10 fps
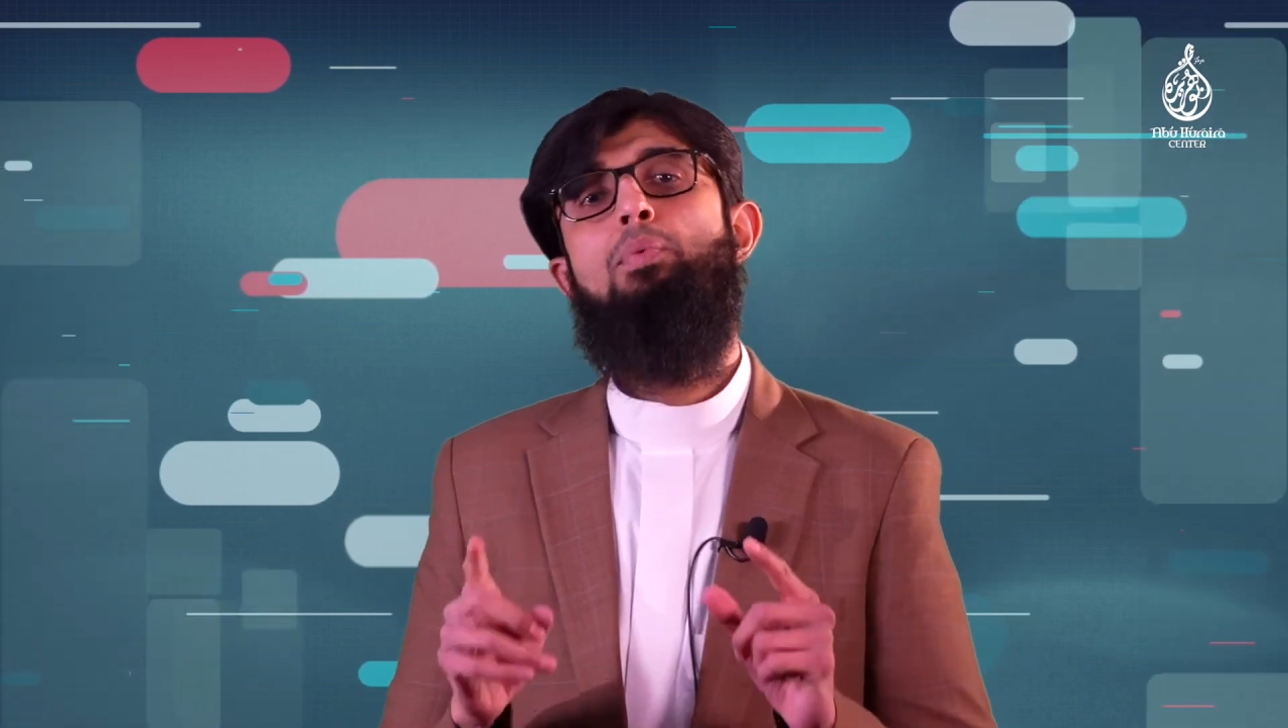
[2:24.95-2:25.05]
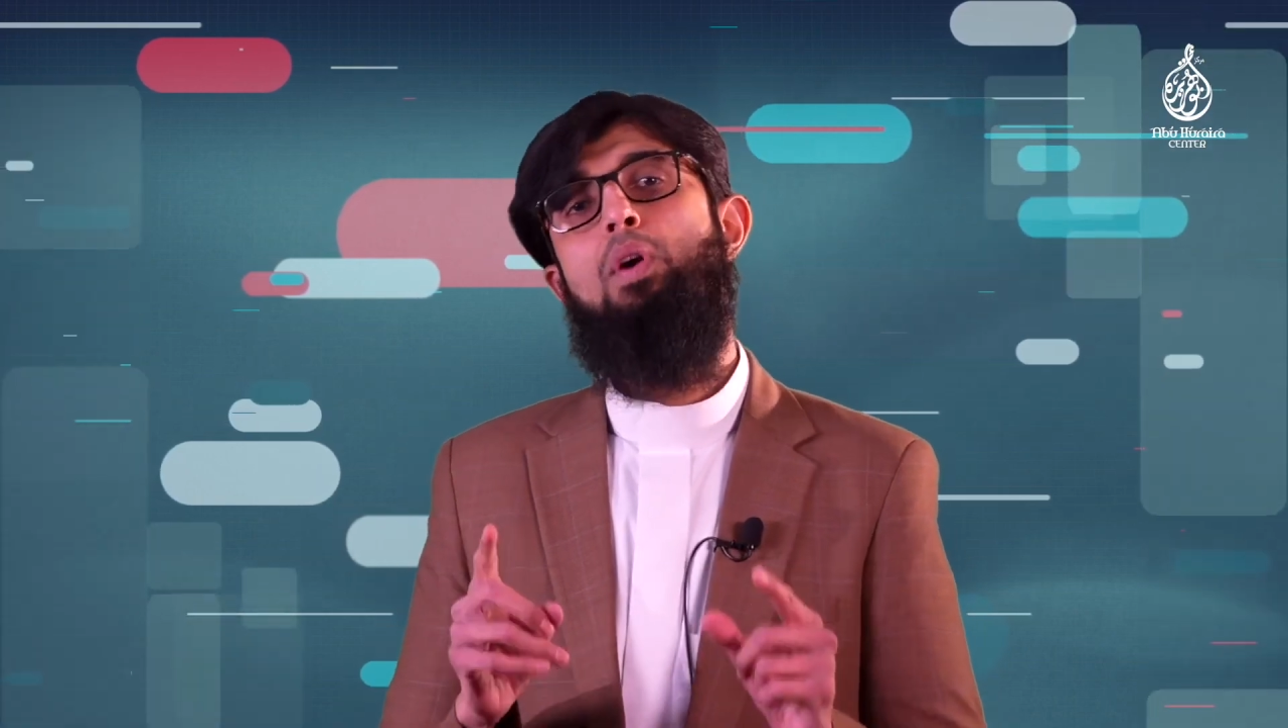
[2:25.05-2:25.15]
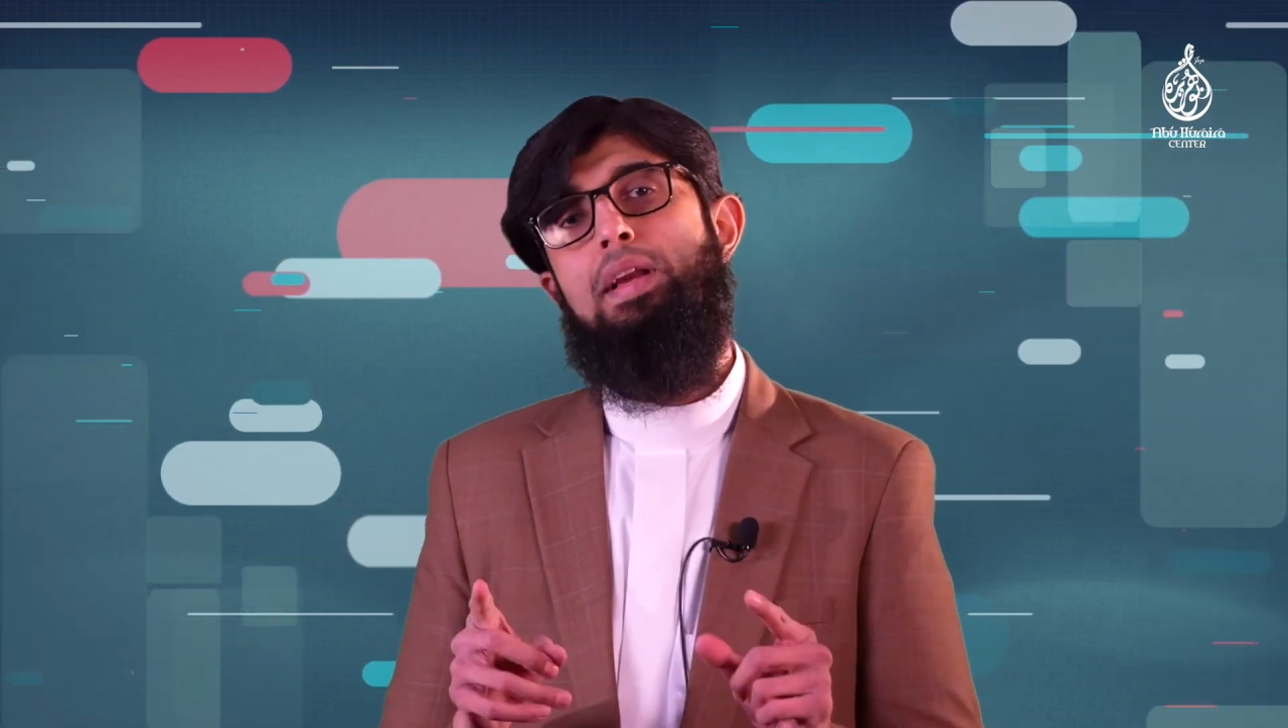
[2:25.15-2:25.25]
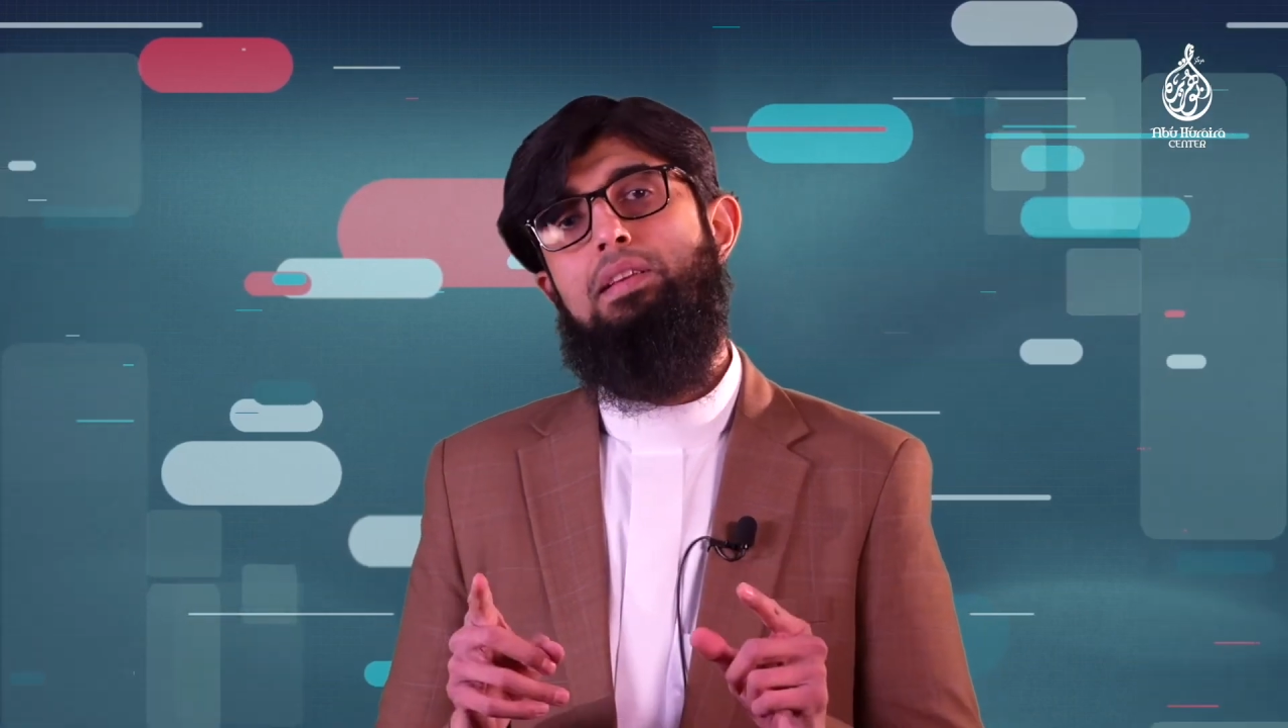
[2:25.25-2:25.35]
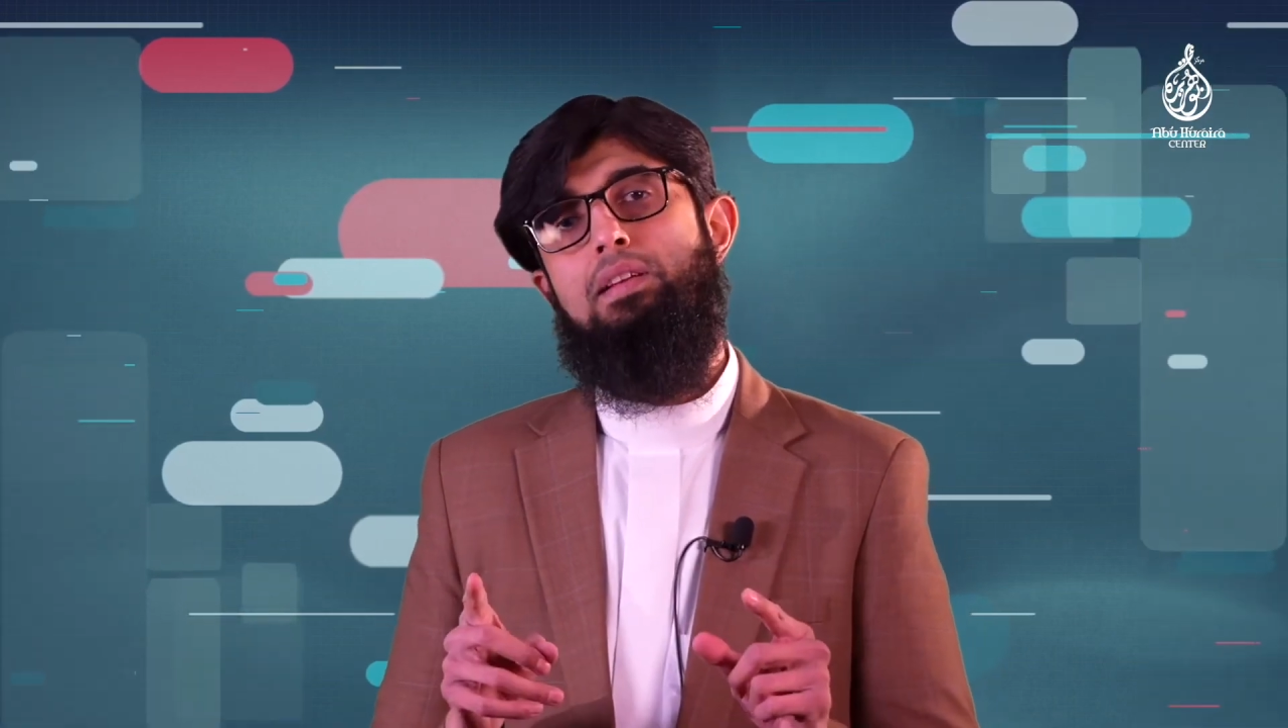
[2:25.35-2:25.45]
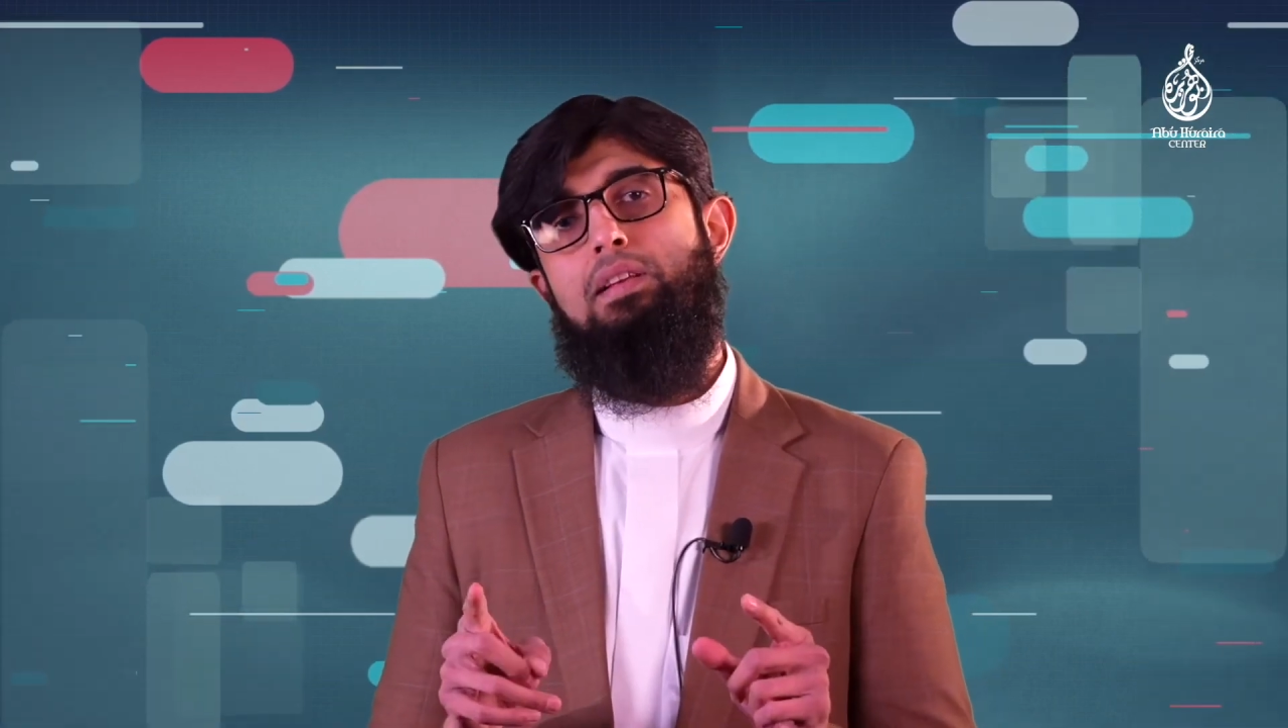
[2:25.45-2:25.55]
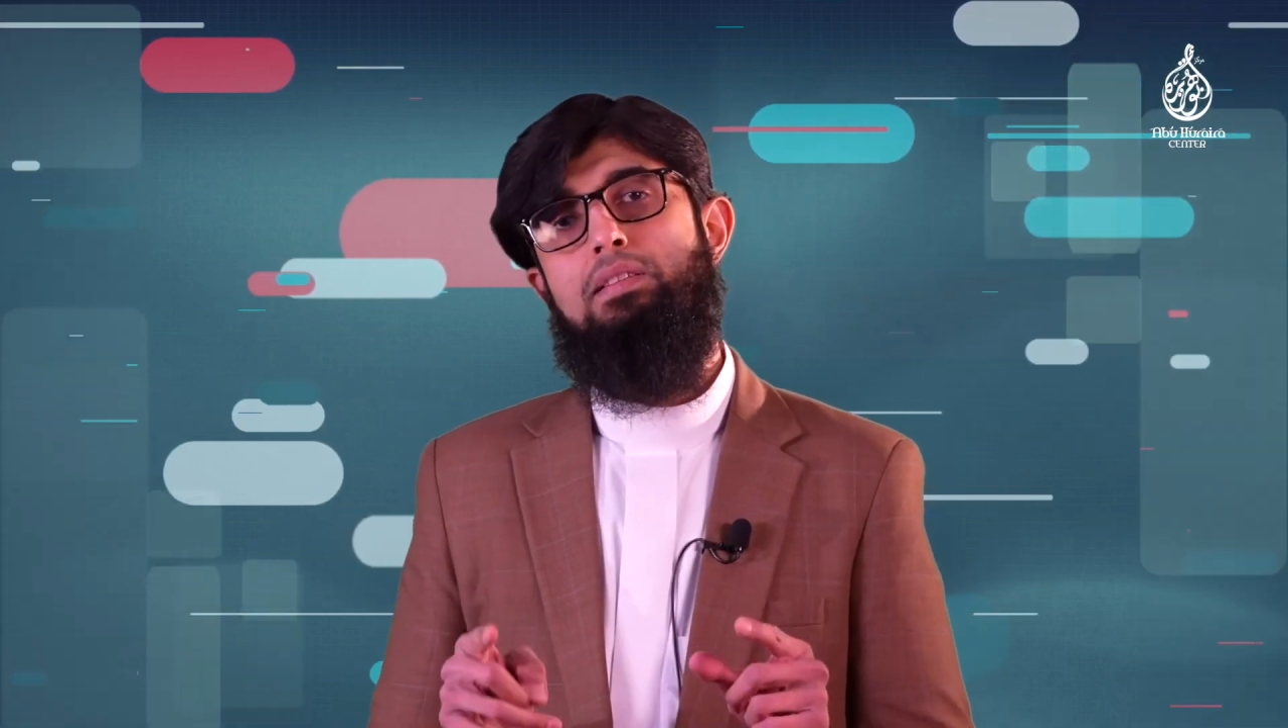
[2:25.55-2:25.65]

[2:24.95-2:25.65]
point